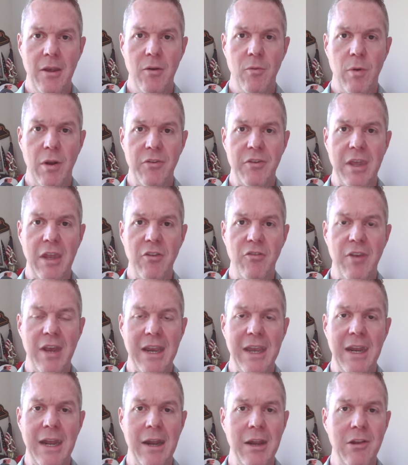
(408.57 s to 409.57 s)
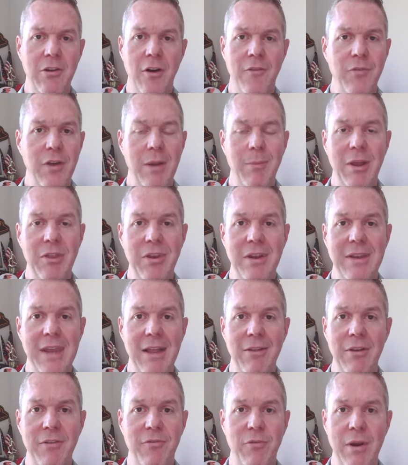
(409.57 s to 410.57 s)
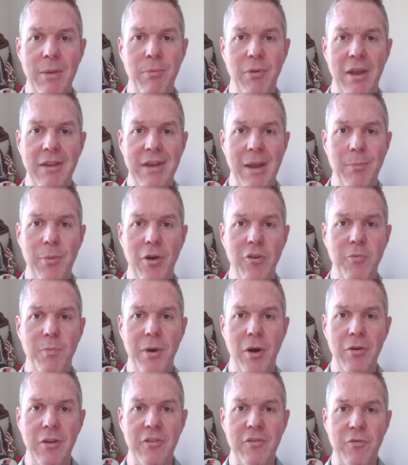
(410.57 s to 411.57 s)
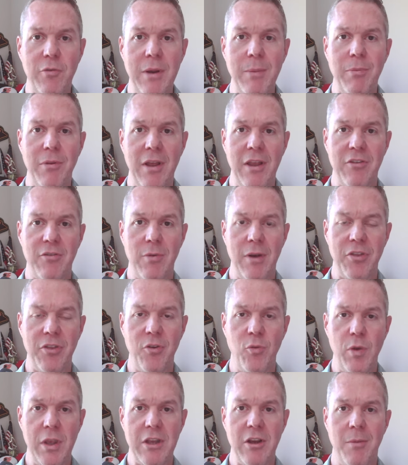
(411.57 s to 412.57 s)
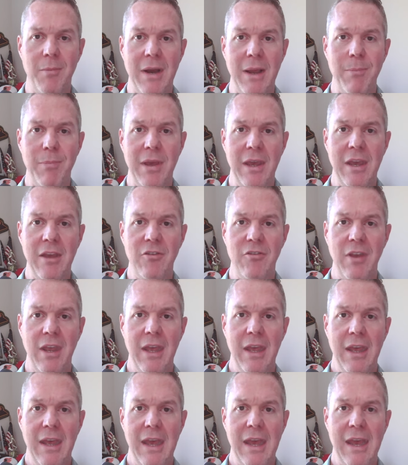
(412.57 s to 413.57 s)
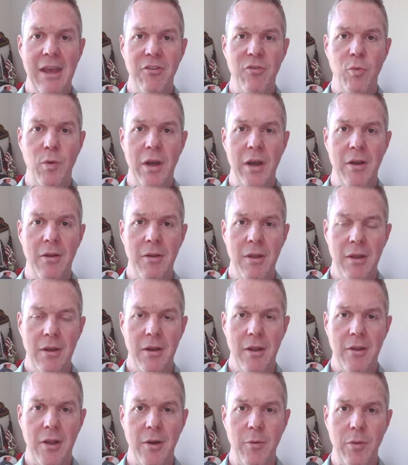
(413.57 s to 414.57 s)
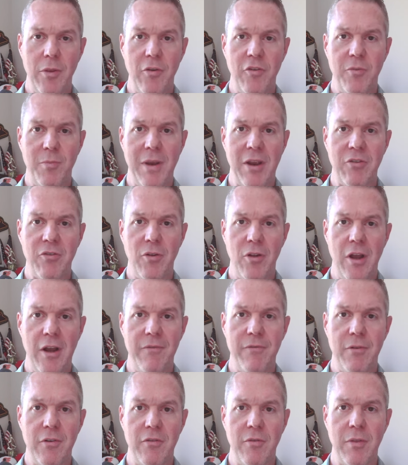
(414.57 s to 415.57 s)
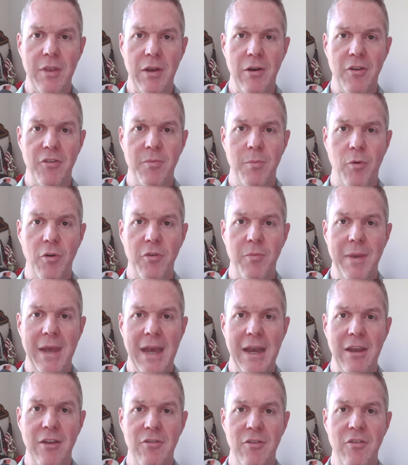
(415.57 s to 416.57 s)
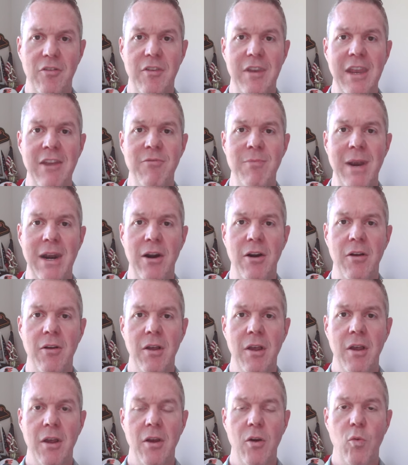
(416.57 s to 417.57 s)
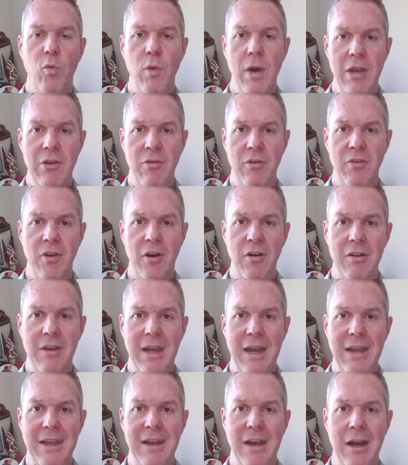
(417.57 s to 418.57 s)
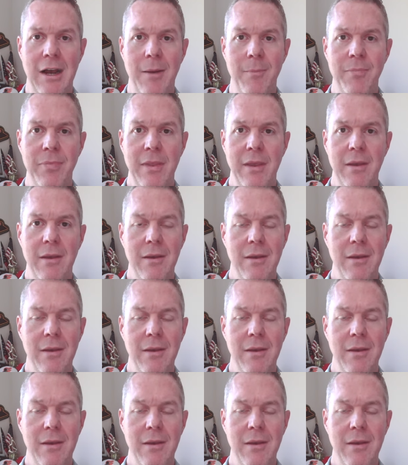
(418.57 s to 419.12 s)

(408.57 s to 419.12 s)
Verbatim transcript: Once again, check it out. And don't forget about the daily free plays. I post bonus free plays throughout the week on my page as well, along with those special offers for the all-sports packages. Steve Merrill, WagerTalk.com.